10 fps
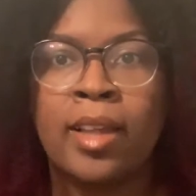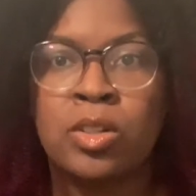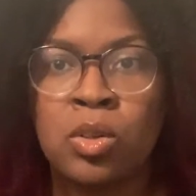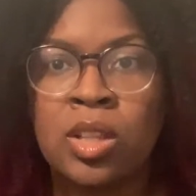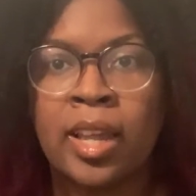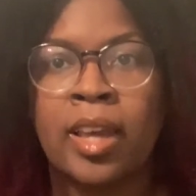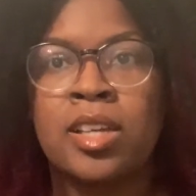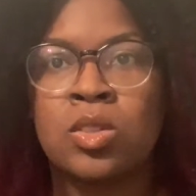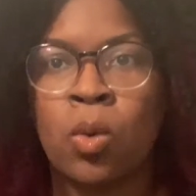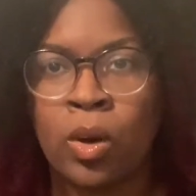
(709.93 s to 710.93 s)
do the
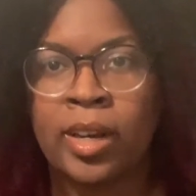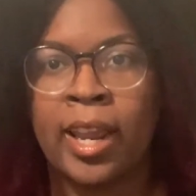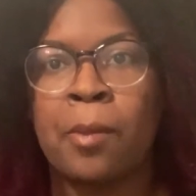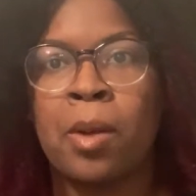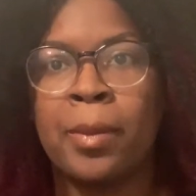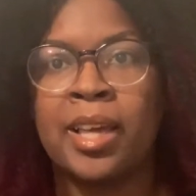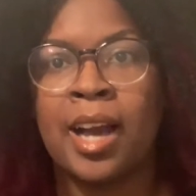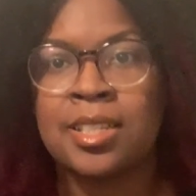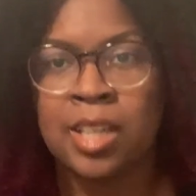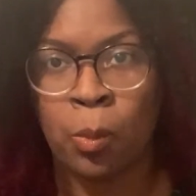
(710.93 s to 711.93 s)
kiss on camera
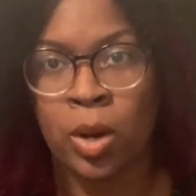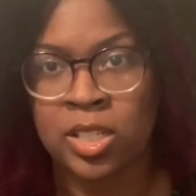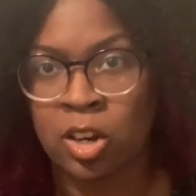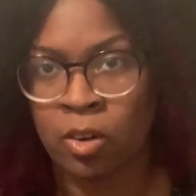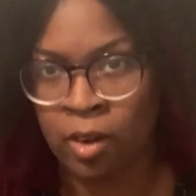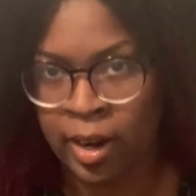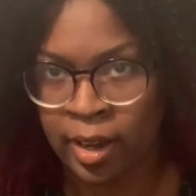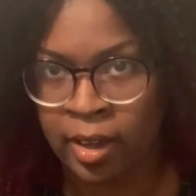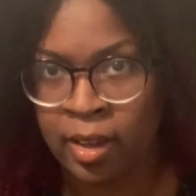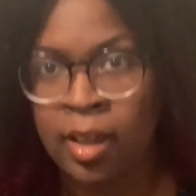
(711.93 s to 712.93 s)
because it was Corinna.